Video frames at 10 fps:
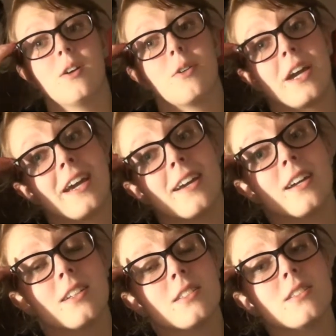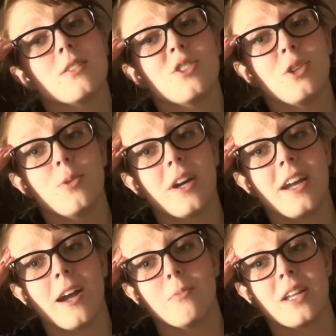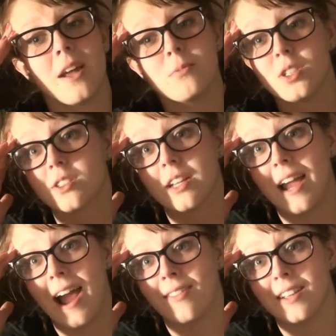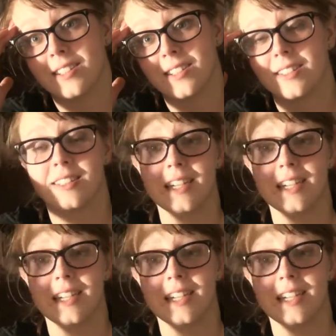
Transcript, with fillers: Okay, it's 2 a.m. and I'm just gonna add this in the